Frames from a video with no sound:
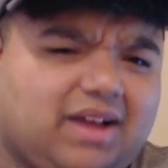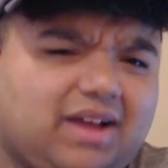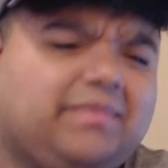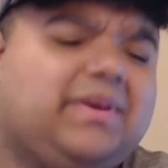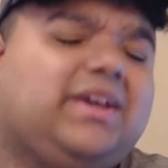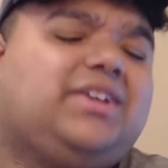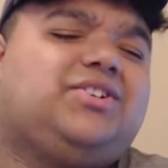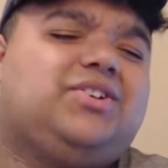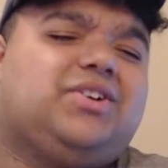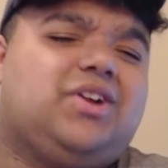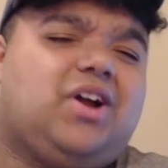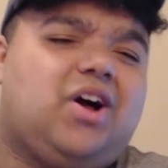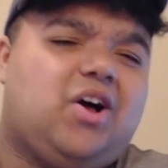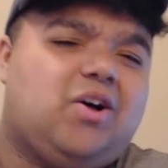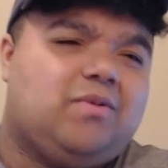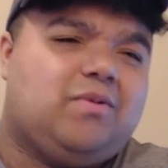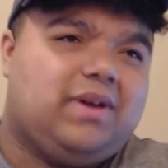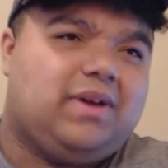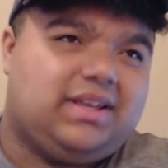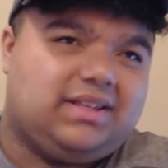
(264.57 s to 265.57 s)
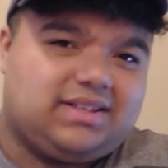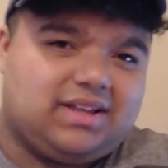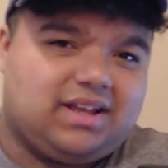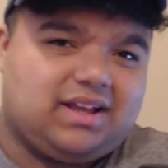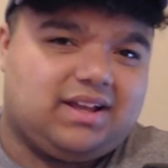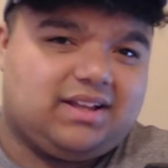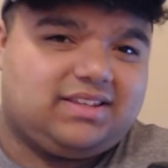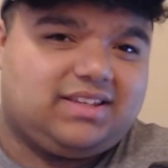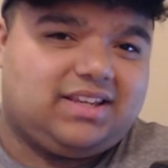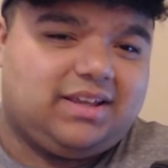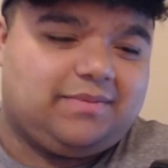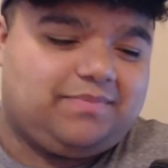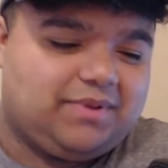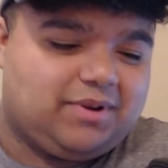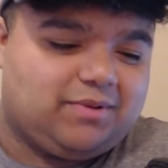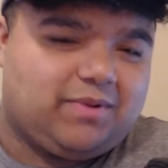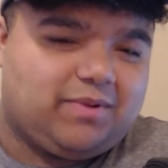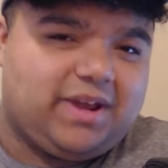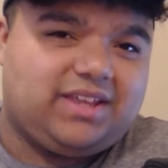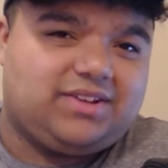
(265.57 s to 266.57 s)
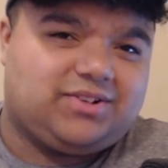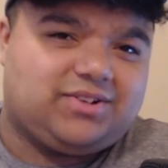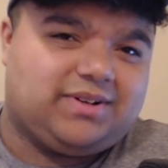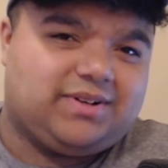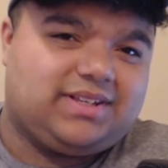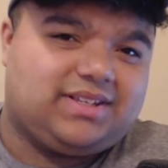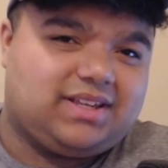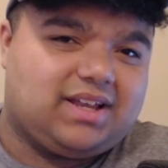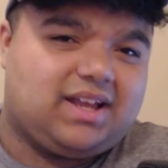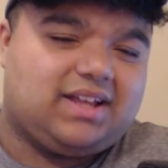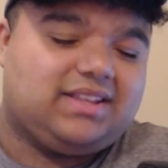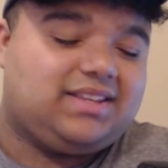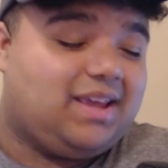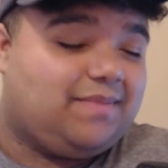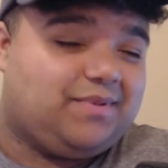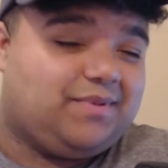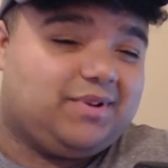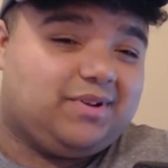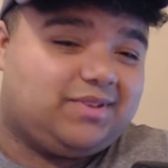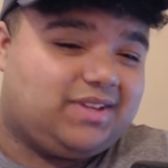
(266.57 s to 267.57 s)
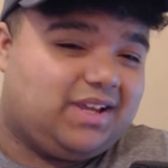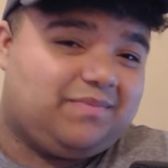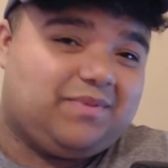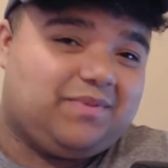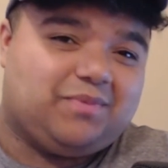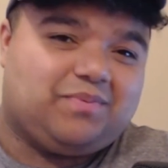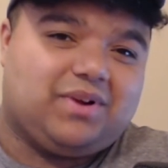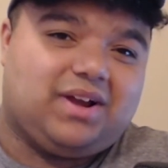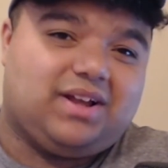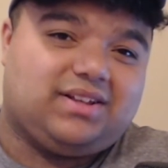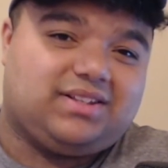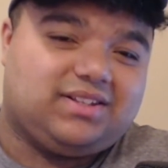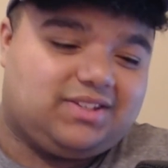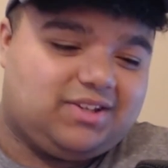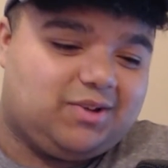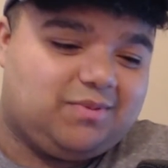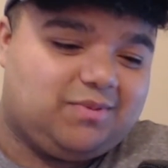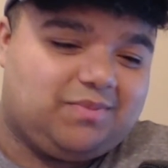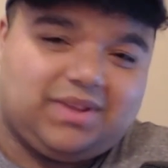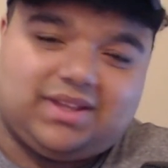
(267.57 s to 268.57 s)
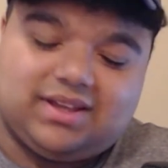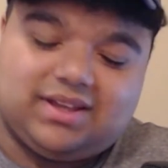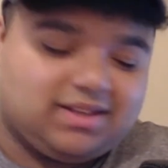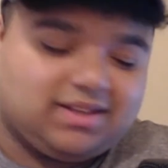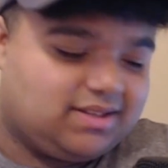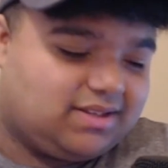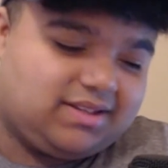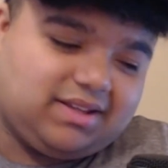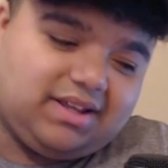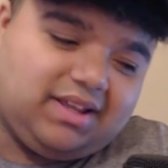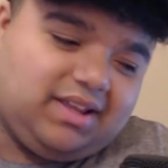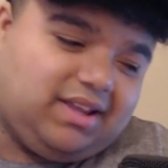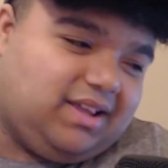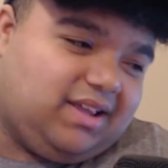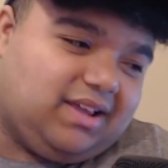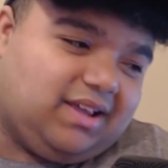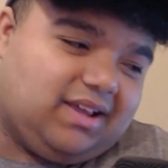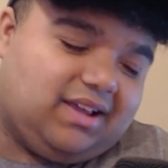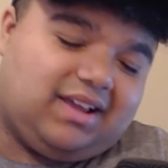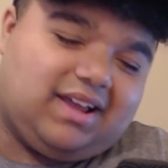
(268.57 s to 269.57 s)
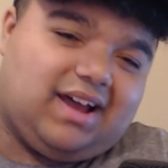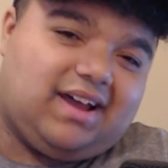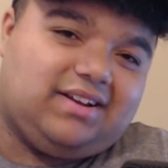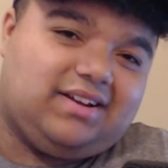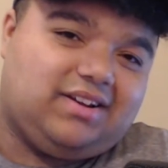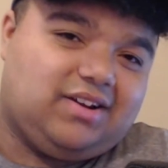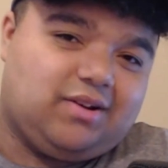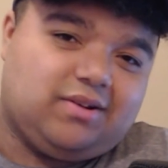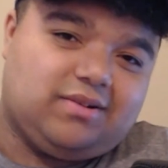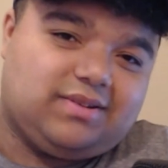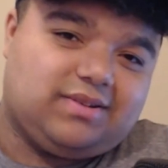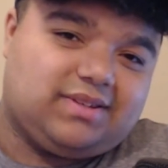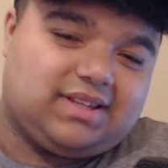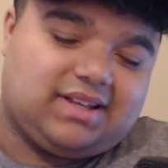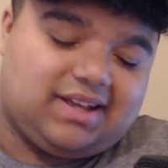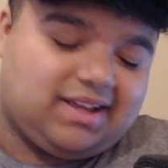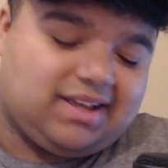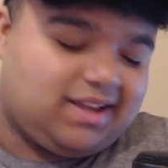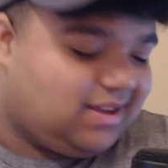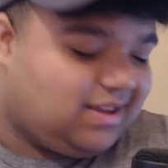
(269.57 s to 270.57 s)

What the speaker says: Make sure to always tip your waitress, tip your prostitute, because God knows